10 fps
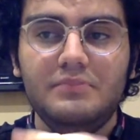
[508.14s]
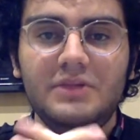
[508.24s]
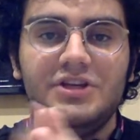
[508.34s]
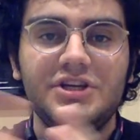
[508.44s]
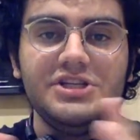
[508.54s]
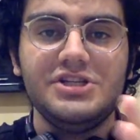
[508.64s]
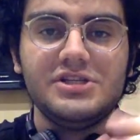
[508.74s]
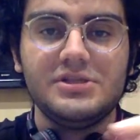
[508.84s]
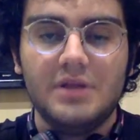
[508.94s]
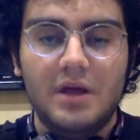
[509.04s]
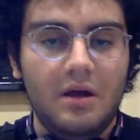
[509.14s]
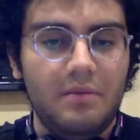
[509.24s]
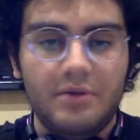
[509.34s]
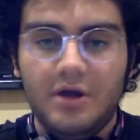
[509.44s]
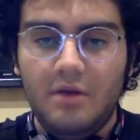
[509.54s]
you can just
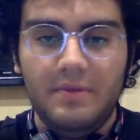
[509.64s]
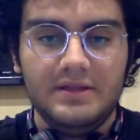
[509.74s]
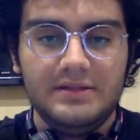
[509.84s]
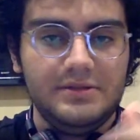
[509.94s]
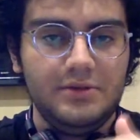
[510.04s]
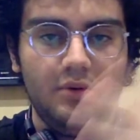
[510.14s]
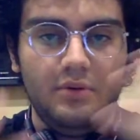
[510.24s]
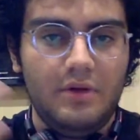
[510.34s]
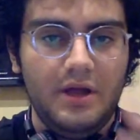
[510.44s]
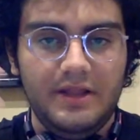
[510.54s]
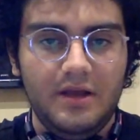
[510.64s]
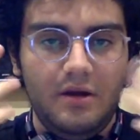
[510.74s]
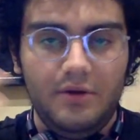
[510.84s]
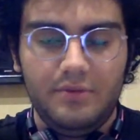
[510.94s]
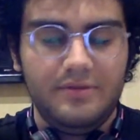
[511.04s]
comment your idea or
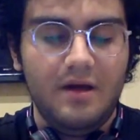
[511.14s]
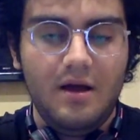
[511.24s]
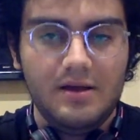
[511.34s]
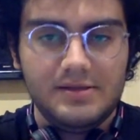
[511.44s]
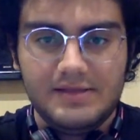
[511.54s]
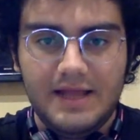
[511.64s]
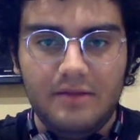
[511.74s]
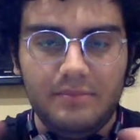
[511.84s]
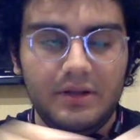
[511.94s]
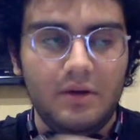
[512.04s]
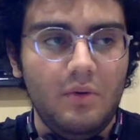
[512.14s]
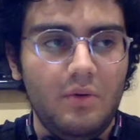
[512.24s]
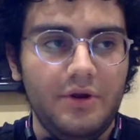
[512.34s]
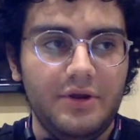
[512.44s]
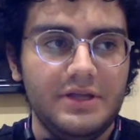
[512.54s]
your thoughts down below, or
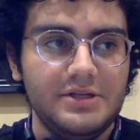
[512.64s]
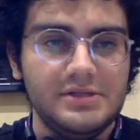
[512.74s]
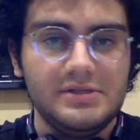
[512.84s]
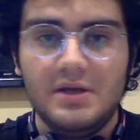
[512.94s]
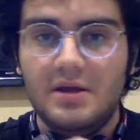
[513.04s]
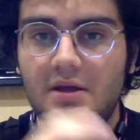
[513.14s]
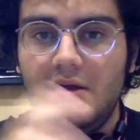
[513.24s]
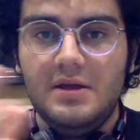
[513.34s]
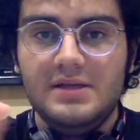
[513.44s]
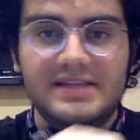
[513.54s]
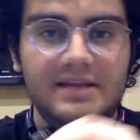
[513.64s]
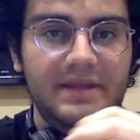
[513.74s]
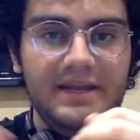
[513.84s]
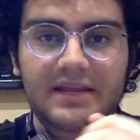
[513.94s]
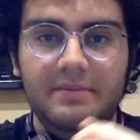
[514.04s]
you can just send me
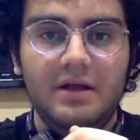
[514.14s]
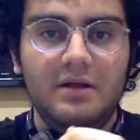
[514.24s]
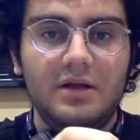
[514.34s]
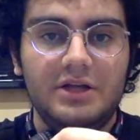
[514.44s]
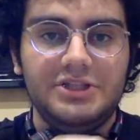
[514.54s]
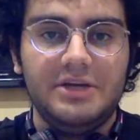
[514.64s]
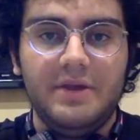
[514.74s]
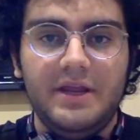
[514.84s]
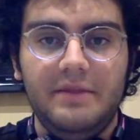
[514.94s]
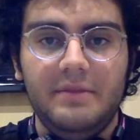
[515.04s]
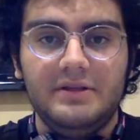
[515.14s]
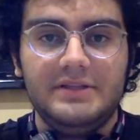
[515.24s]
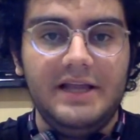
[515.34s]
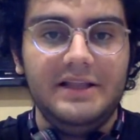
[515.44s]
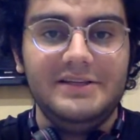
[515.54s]
an email. I check my email
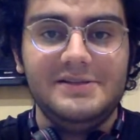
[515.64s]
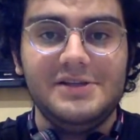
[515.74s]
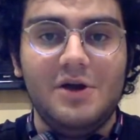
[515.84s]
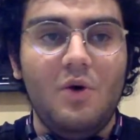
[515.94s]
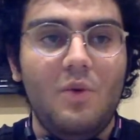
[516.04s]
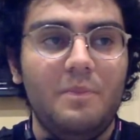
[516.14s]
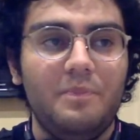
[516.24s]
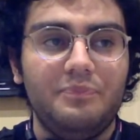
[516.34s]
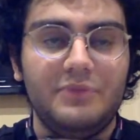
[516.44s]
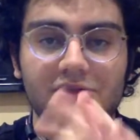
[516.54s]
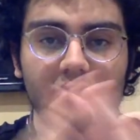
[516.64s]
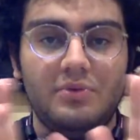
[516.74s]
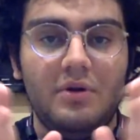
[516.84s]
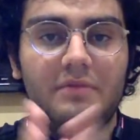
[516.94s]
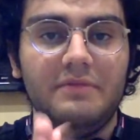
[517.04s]
daily, so there's no
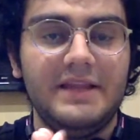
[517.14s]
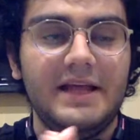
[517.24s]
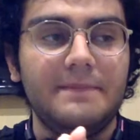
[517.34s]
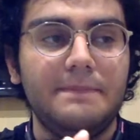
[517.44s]
problem with that.